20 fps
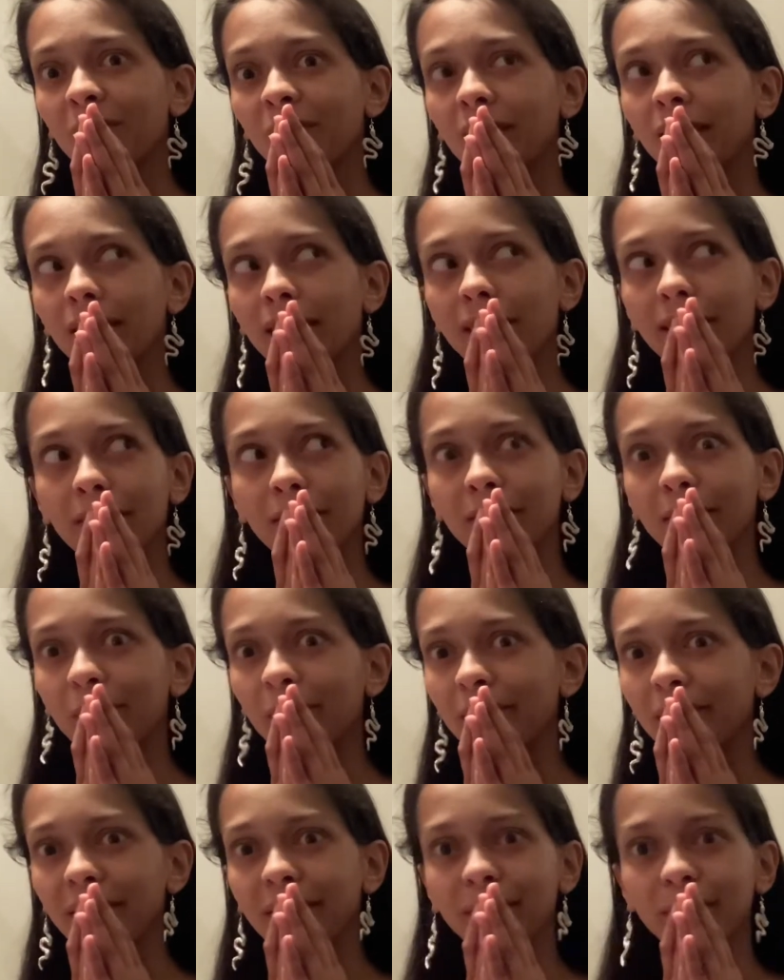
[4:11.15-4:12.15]
lives and
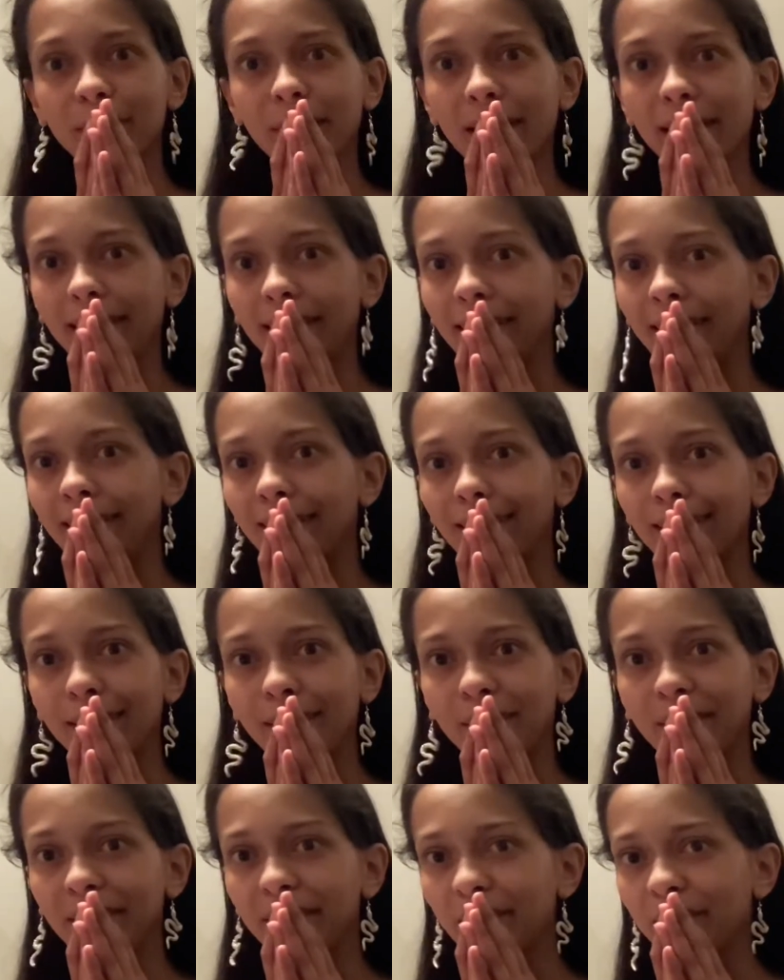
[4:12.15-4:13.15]
breathes modeling.
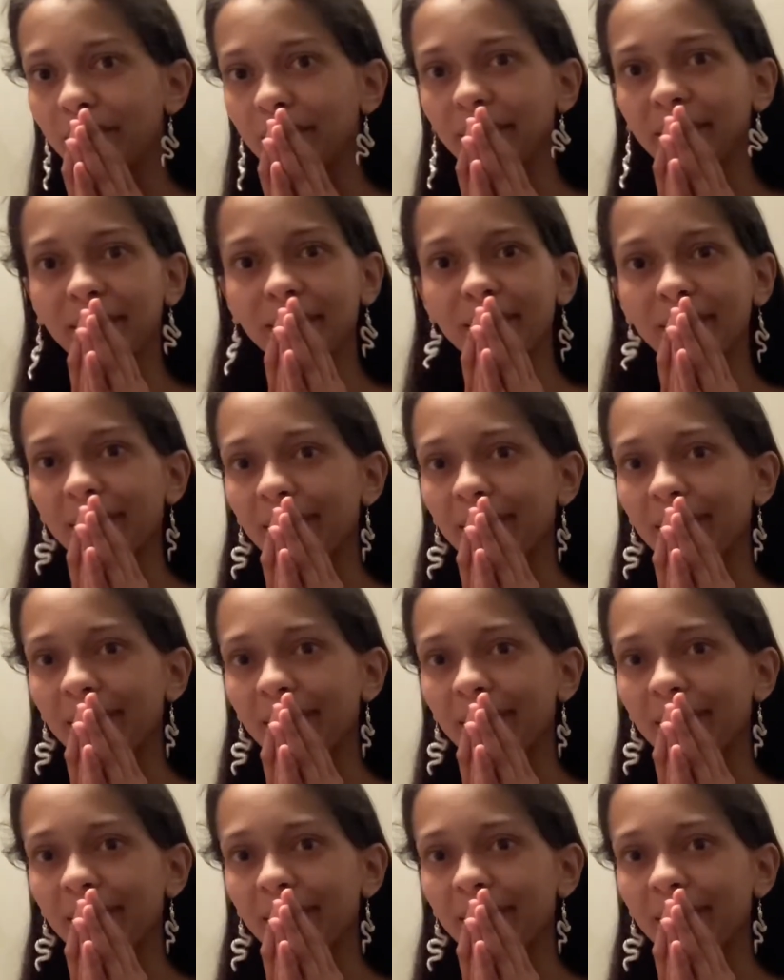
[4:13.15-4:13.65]
Like, what the fuck?